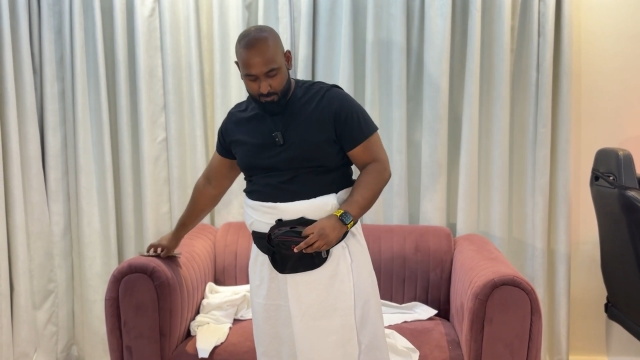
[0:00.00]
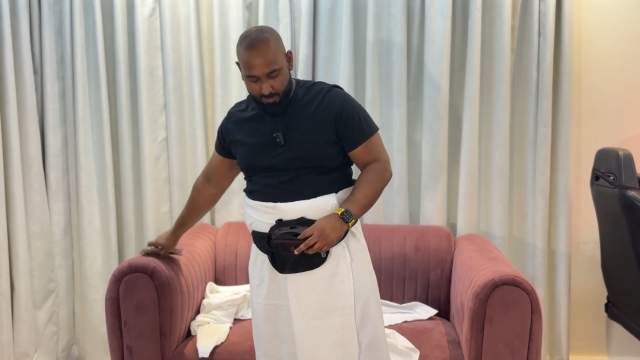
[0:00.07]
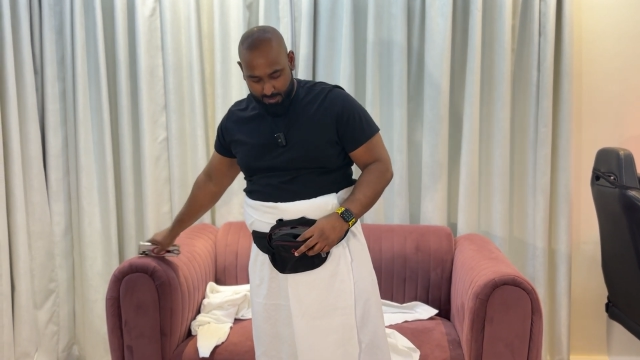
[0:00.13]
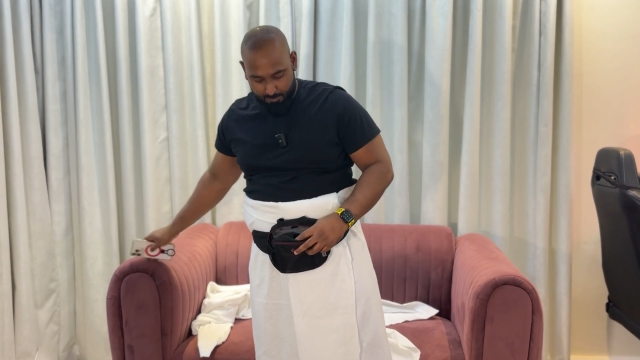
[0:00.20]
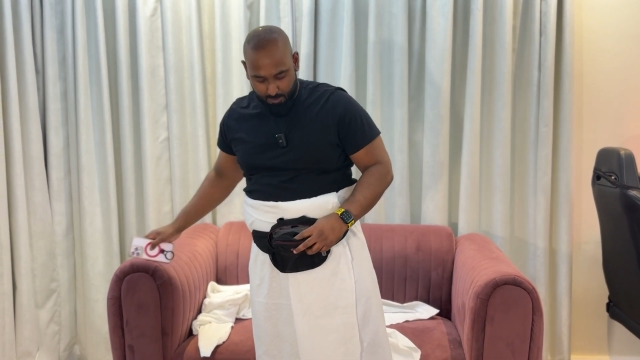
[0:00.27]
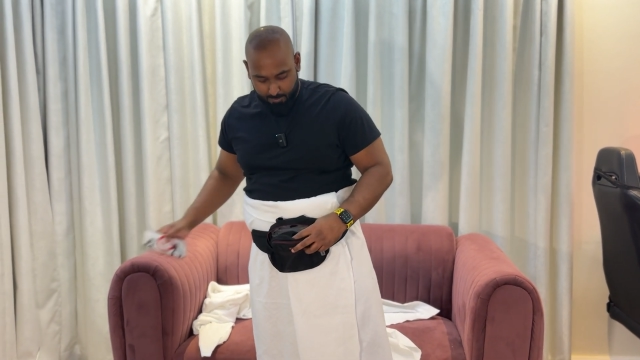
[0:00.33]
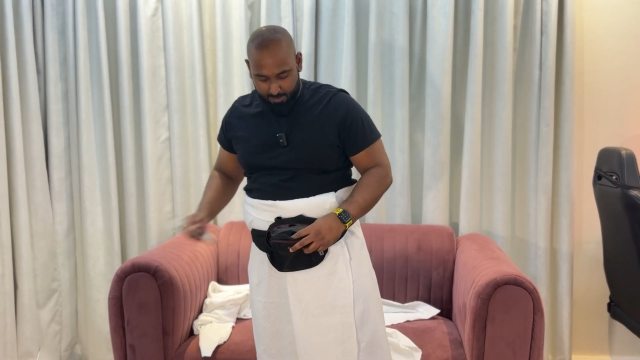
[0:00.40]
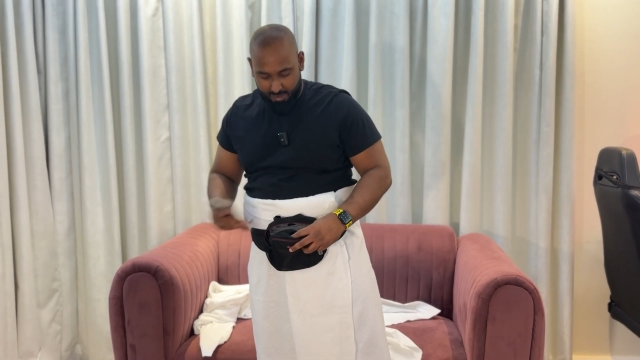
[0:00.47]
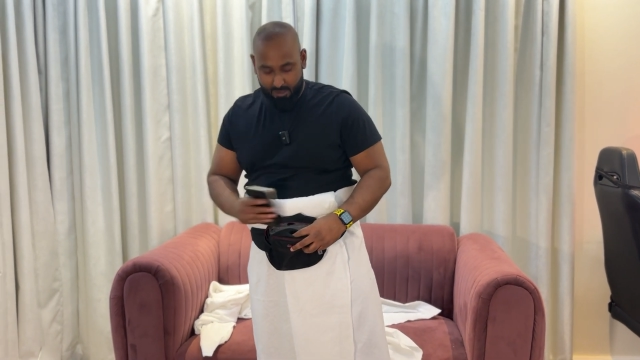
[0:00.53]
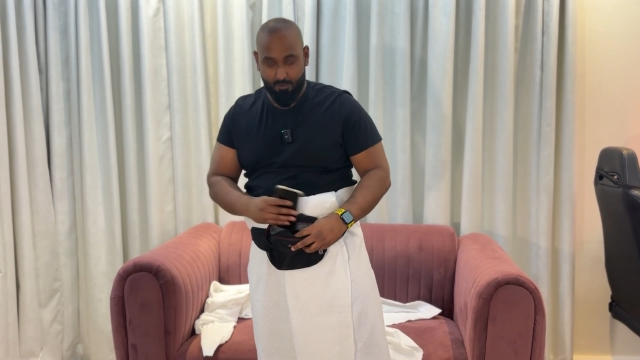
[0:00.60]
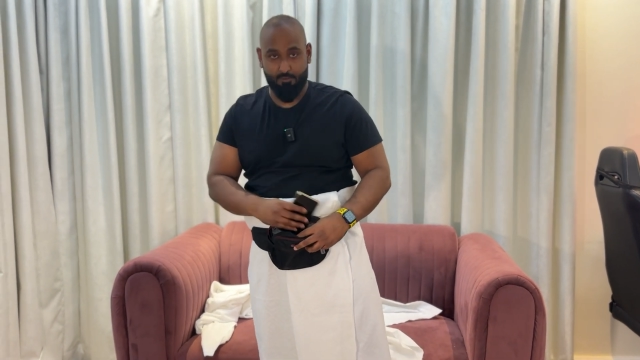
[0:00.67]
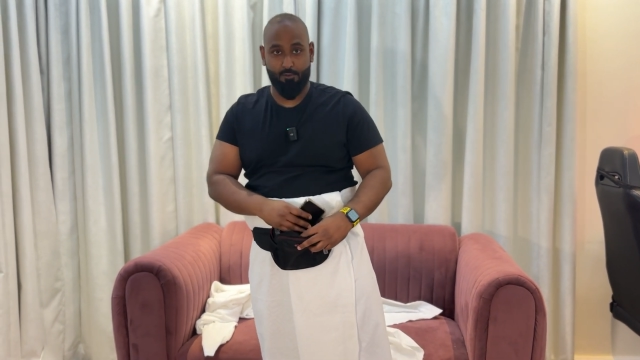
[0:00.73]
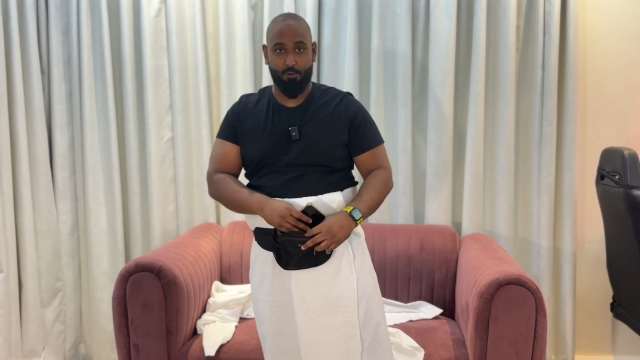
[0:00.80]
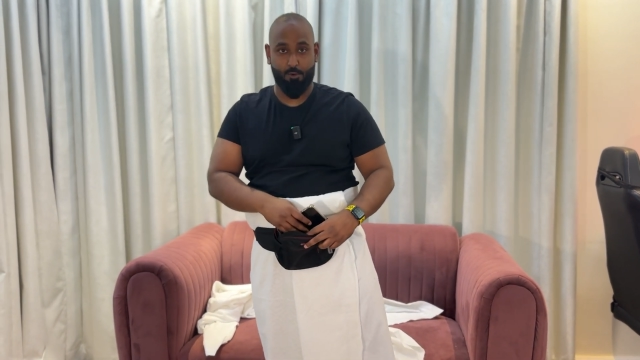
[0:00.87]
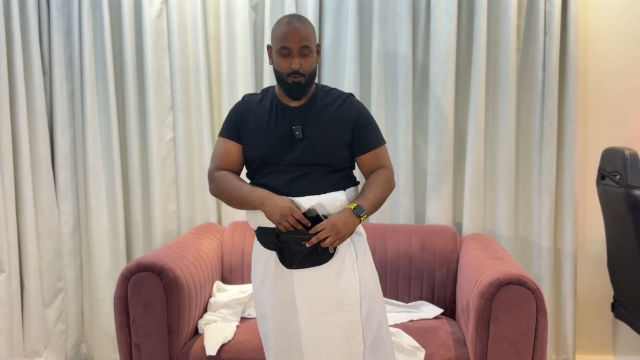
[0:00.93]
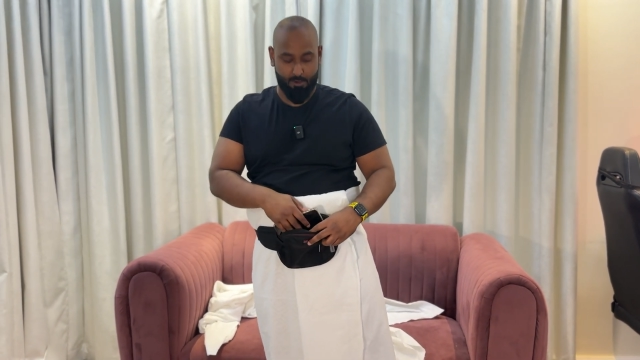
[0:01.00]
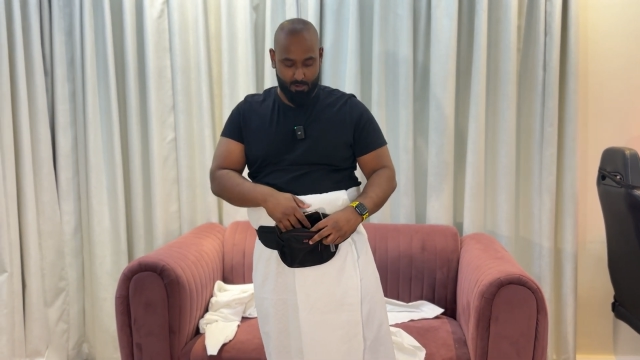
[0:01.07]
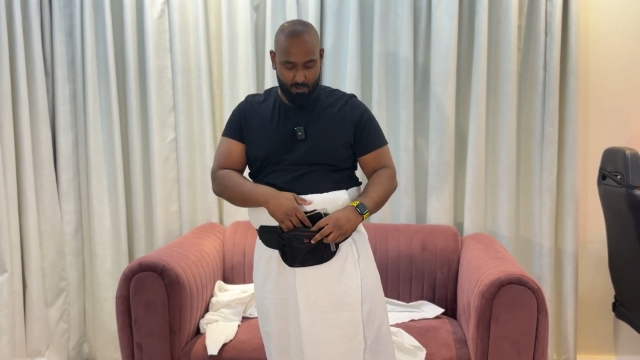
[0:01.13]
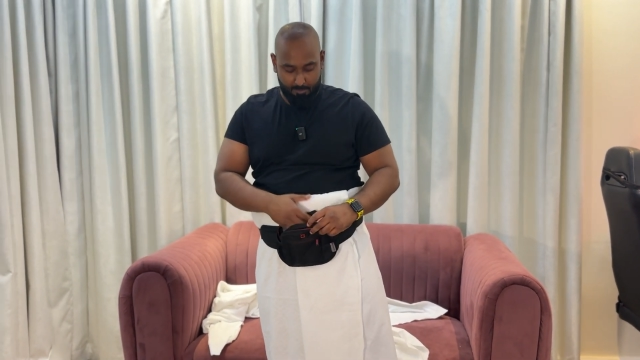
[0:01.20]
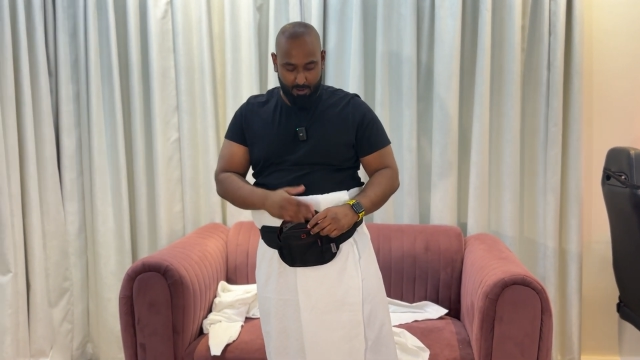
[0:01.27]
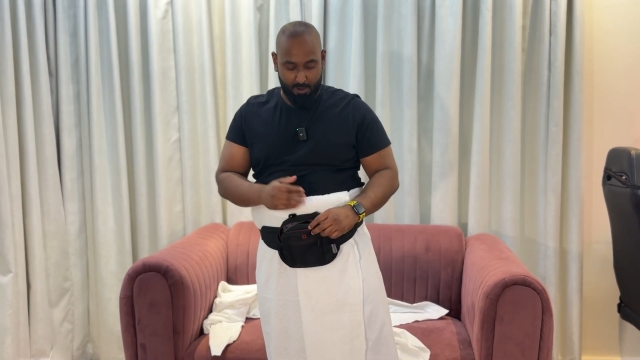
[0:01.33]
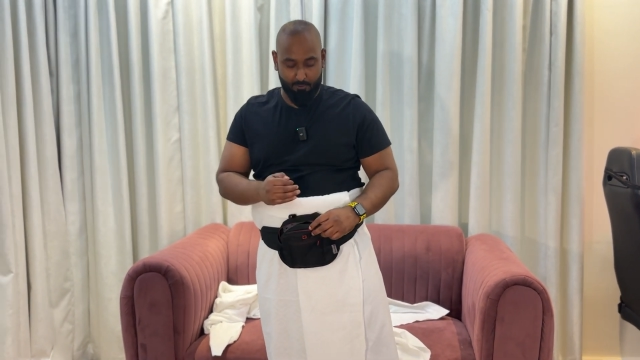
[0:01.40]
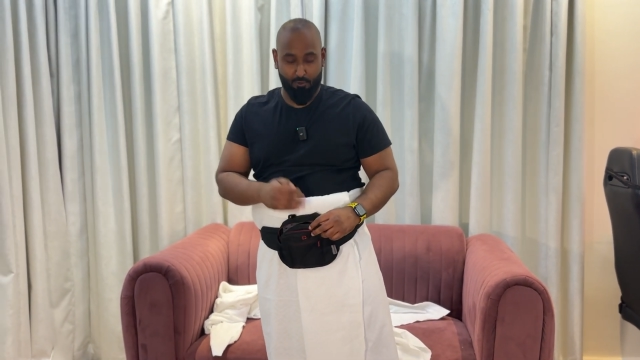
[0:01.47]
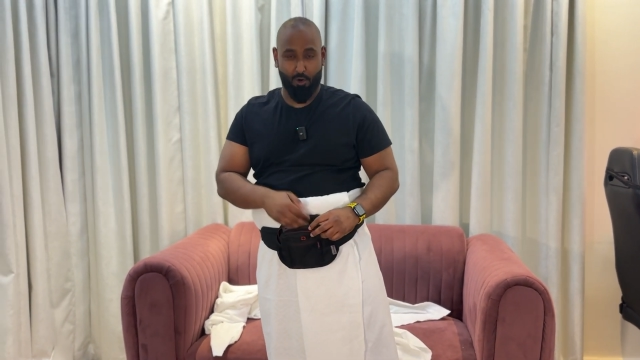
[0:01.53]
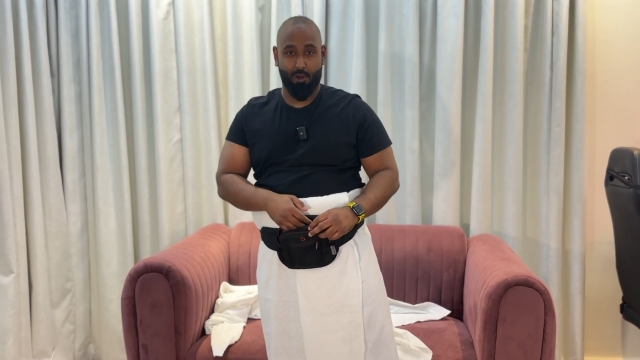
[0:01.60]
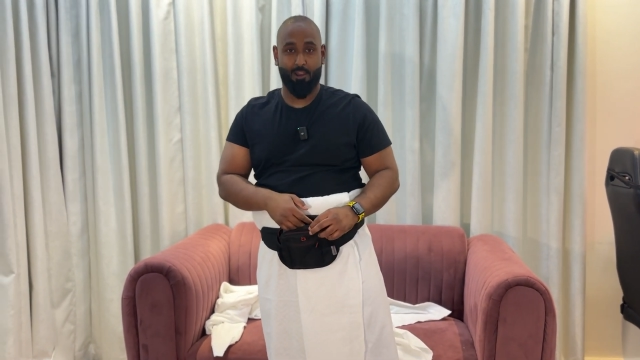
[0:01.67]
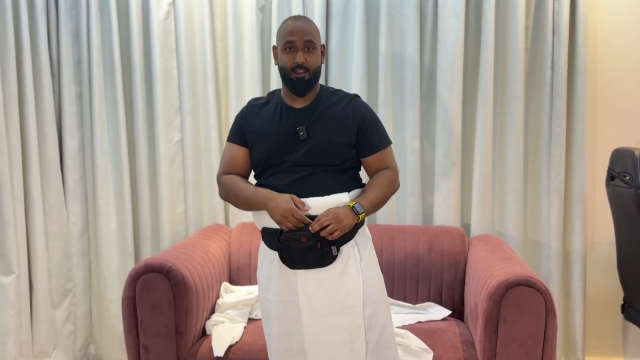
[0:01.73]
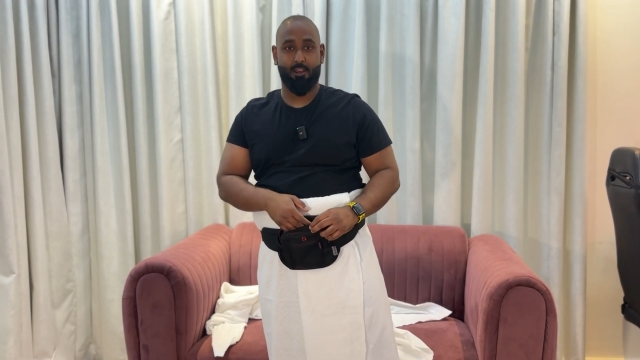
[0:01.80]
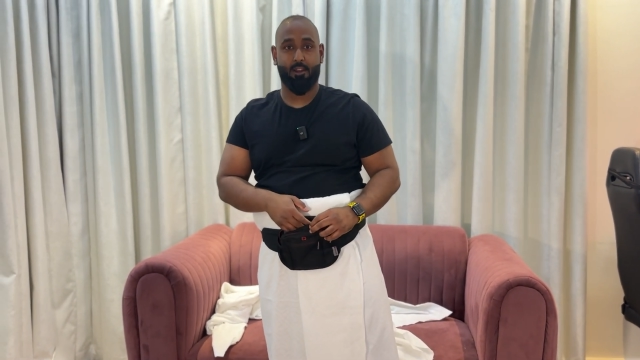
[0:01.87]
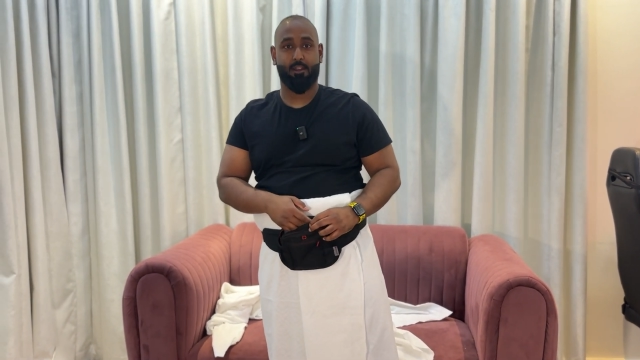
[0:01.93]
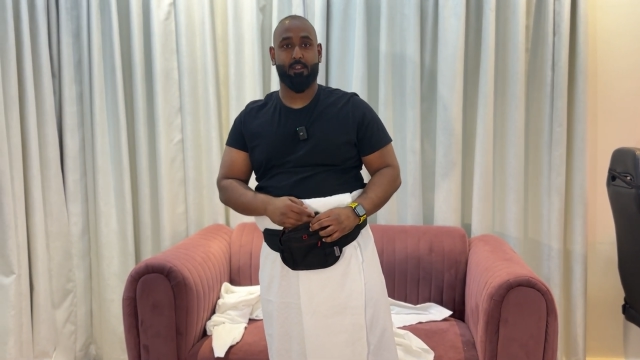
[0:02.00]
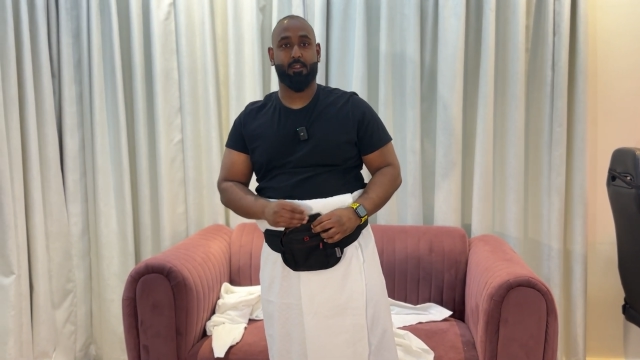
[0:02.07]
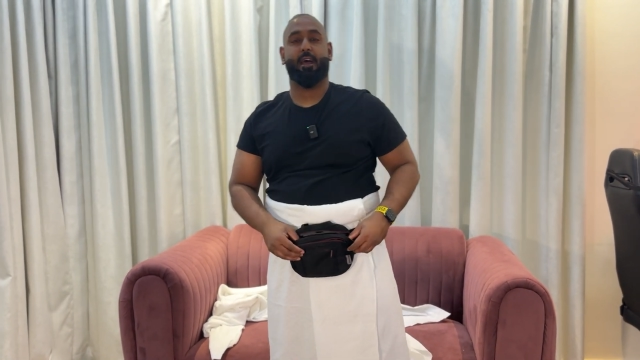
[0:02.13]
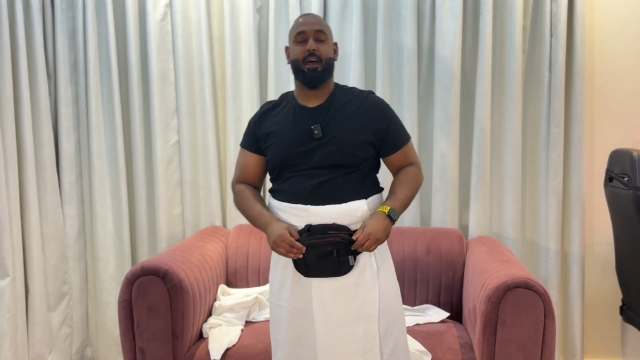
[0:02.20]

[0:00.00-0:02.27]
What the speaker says: my mobile phone, my wallet,